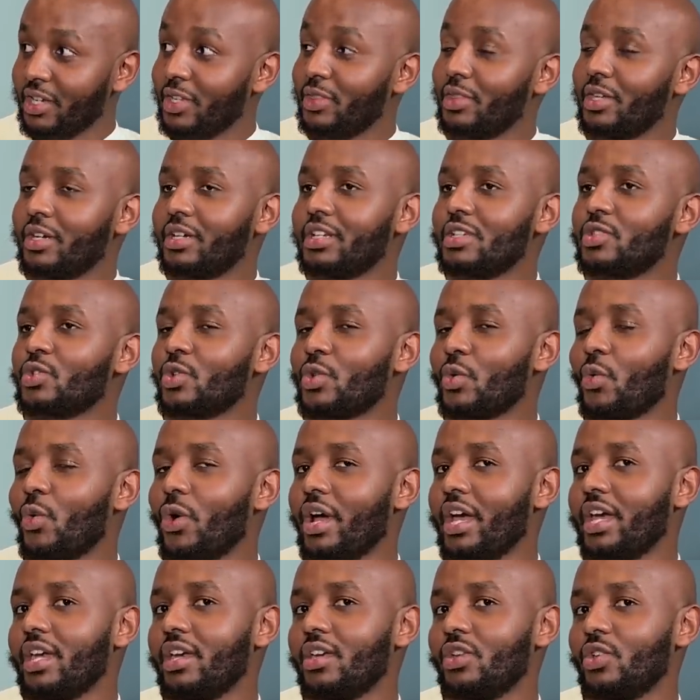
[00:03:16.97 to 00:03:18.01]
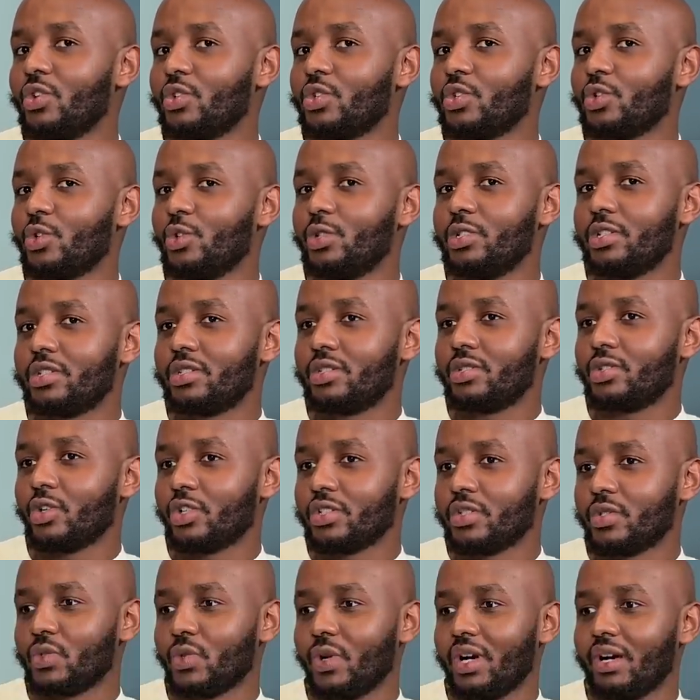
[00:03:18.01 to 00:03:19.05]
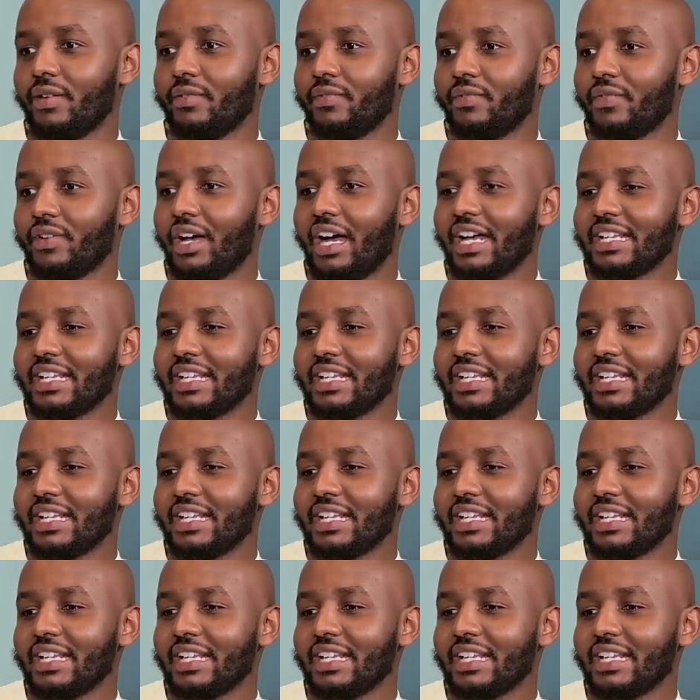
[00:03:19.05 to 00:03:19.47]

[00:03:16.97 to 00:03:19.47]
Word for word: The reason why you're told taught to have